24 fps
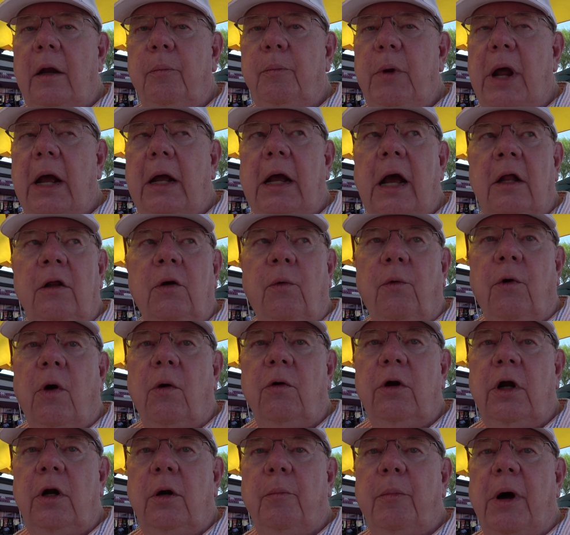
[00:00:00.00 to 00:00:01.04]
it back on the
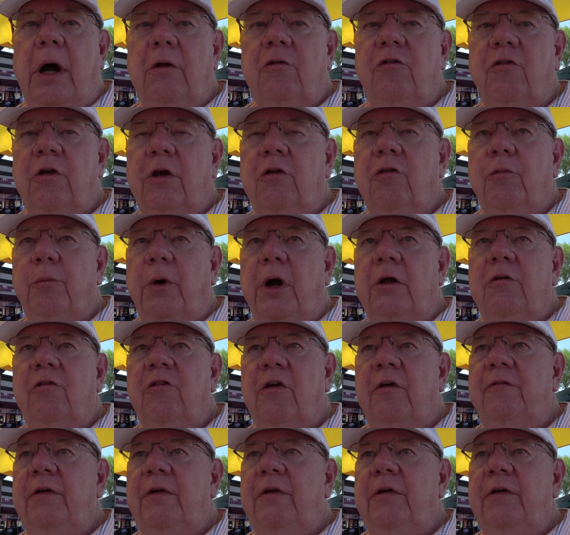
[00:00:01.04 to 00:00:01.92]
road in about 6 months.